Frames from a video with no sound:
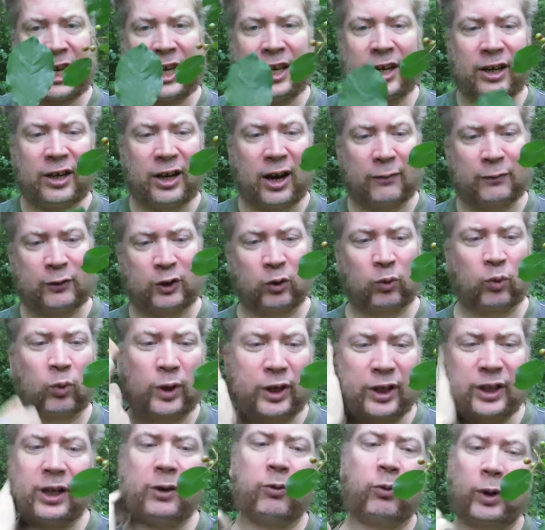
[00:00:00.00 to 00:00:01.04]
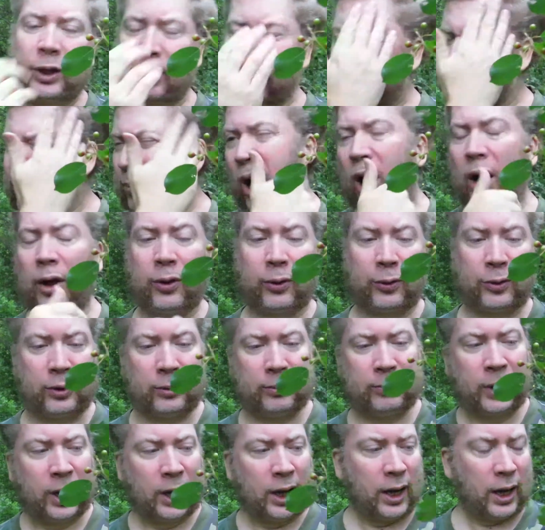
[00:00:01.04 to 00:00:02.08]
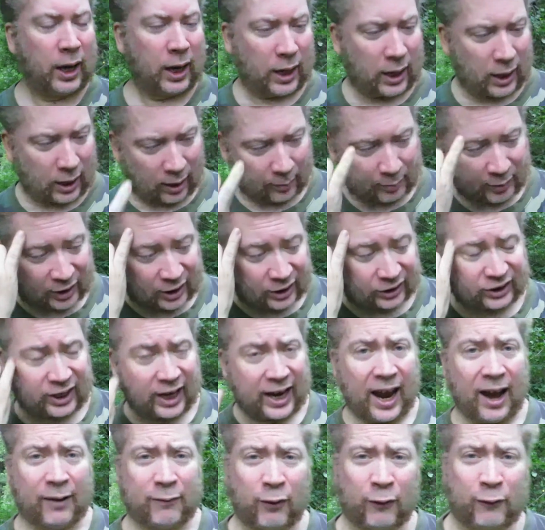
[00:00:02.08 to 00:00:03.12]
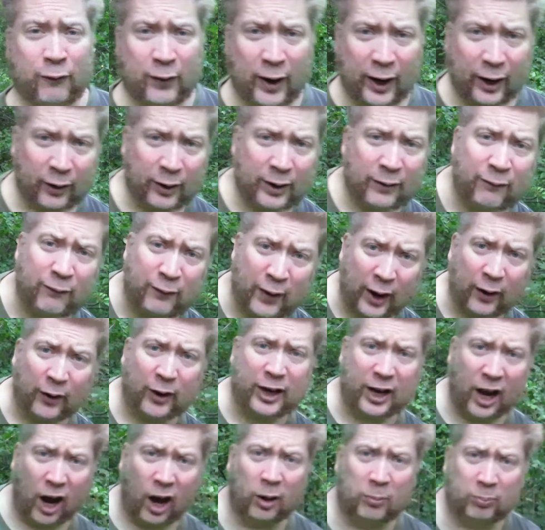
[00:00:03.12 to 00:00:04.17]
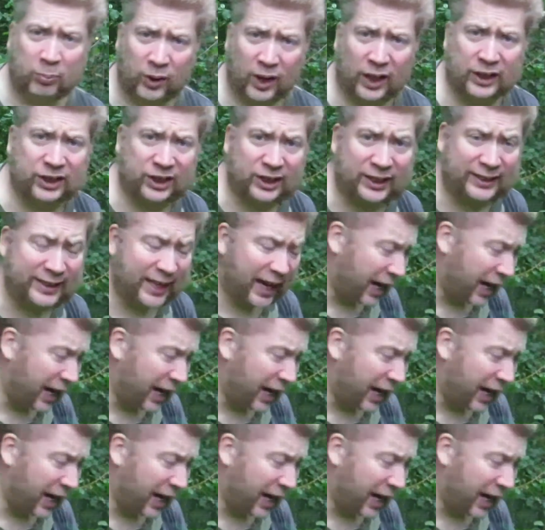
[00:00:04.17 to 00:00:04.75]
eat enough to really, really bother them because they have a very, very unpleasant